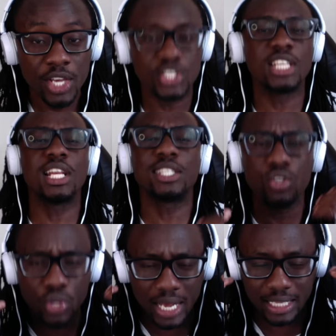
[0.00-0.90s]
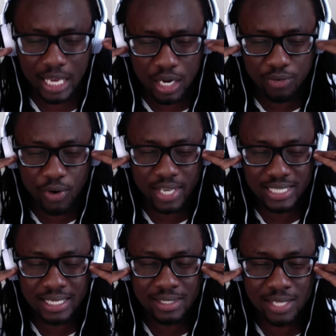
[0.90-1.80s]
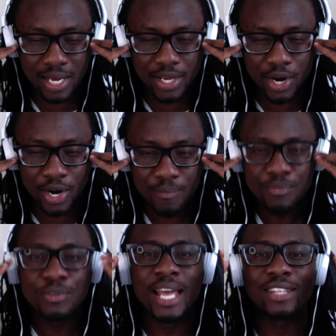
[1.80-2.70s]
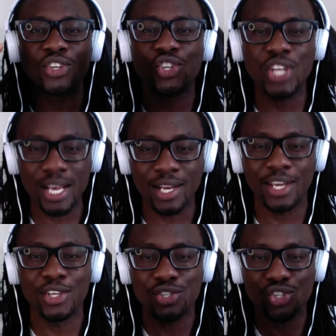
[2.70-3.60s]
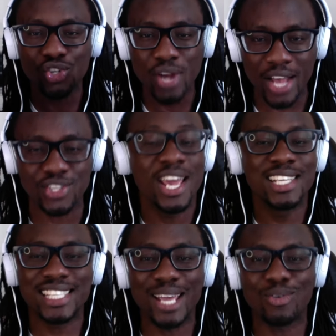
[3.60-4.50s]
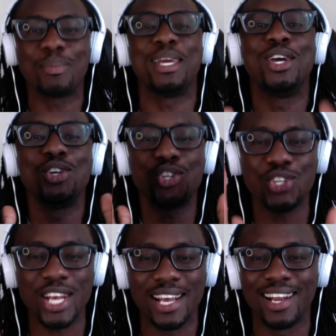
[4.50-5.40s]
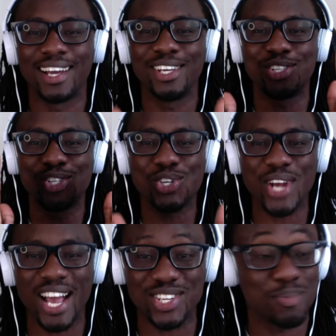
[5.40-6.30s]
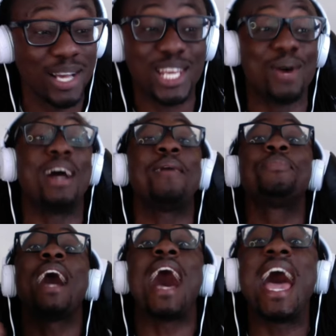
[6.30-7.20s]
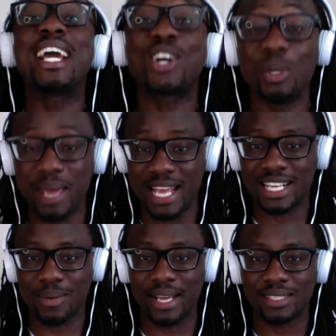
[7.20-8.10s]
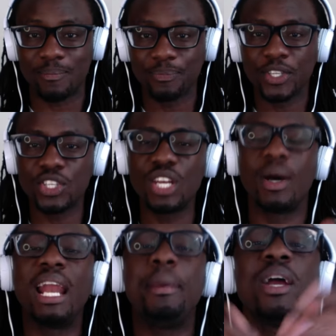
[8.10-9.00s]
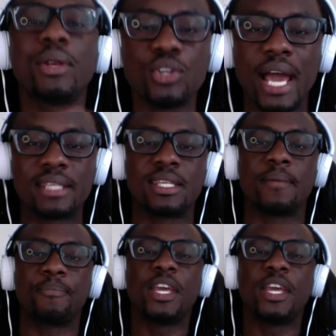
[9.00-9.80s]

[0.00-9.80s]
She's listening to that inner voice that is telling her that Shayla is trash. Say it with me, Shayla is trash. But you know what? I could be incorrect. So you know what? Let me hear what you guys think.